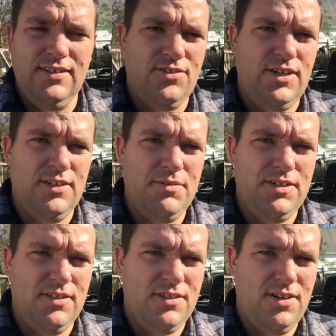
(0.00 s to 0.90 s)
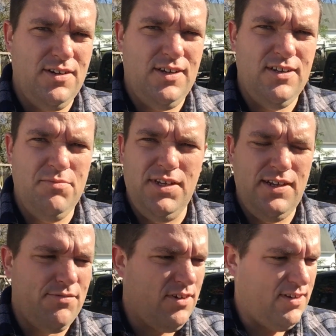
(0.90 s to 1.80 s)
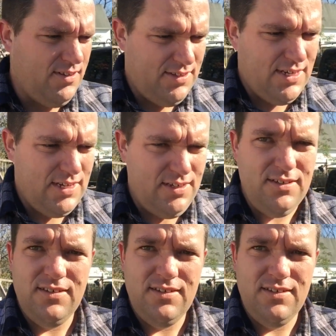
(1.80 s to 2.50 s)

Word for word: This transmission is starting to get to be a never-ending saga.